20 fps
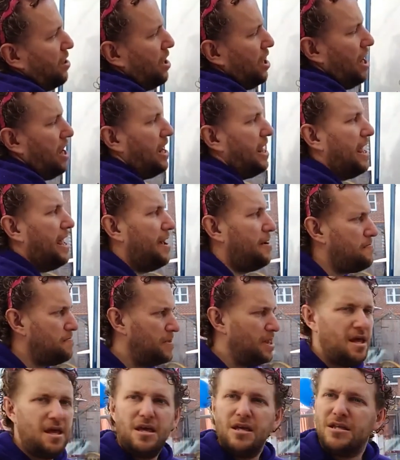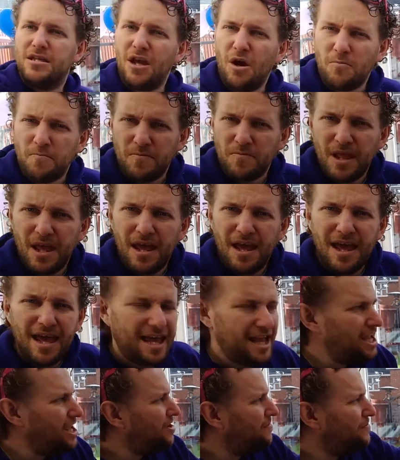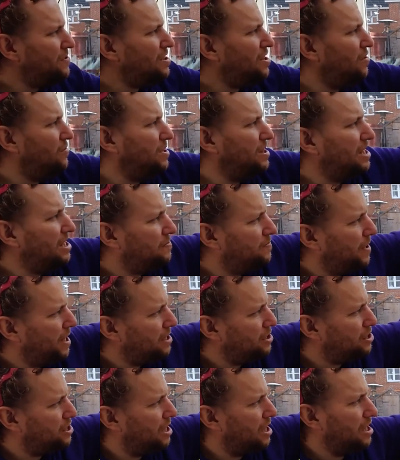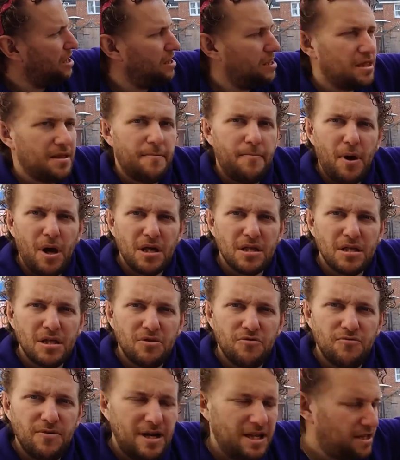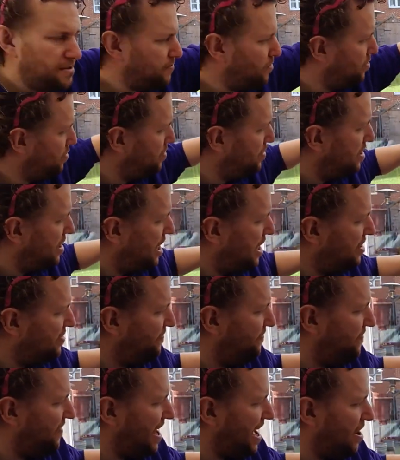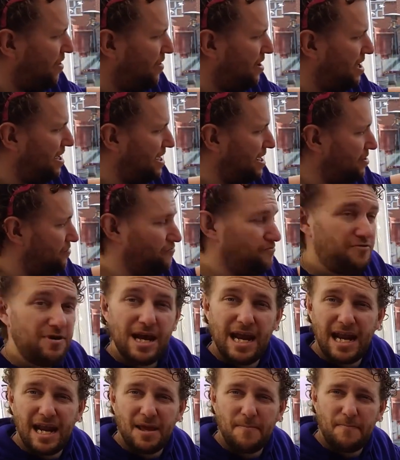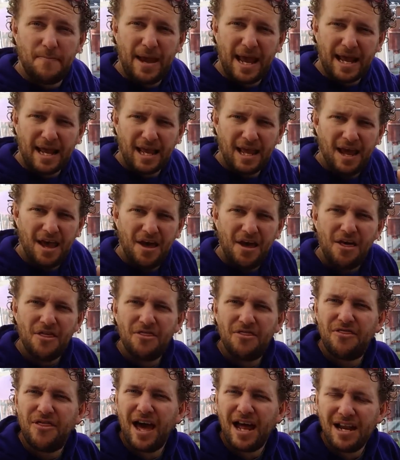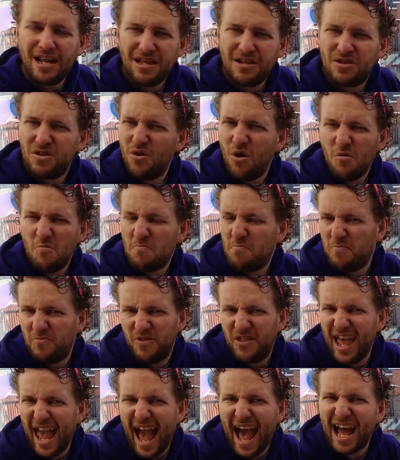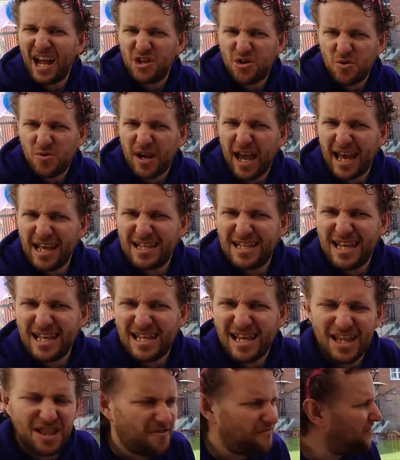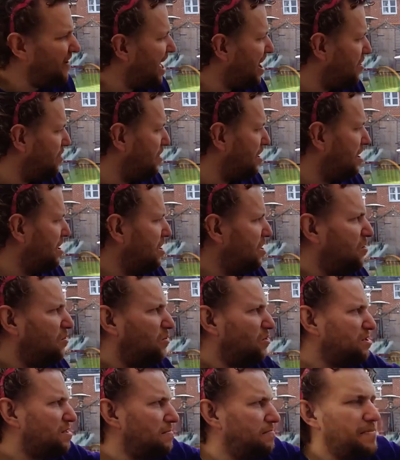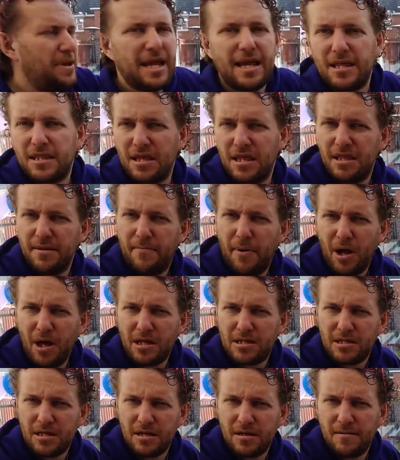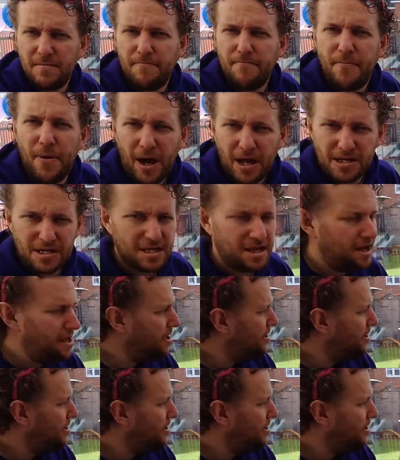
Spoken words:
we go. So, even though in this picture the person's really small and the flower is really big, that is not the actual case, is it? The flower wasn't bigger than the person, but